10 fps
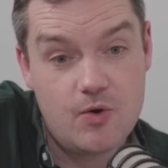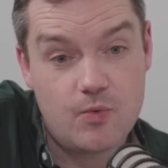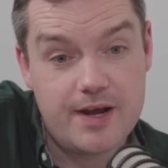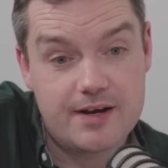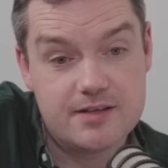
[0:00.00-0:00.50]

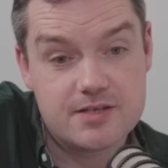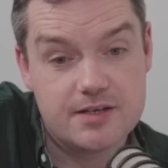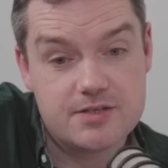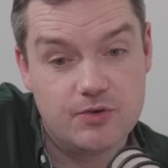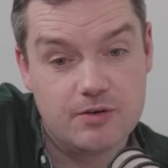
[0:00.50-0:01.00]
we had an entire
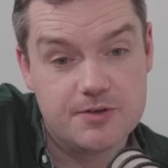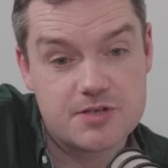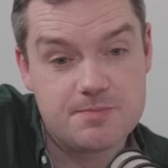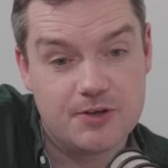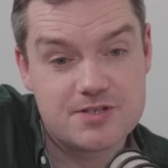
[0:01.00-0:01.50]
tournament
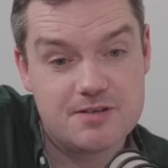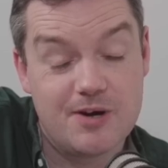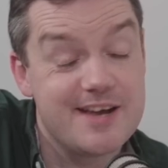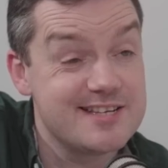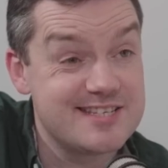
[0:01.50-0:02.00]
sponsored
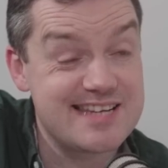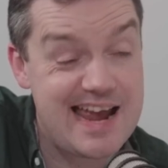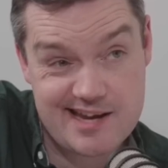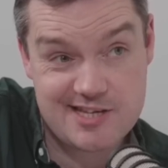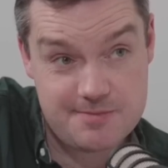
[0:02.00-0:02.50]
by
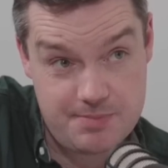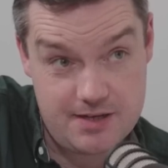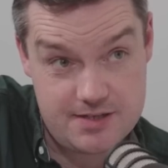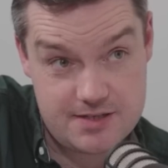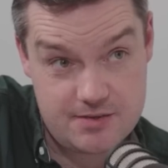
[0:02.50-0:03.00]
Zaxby's,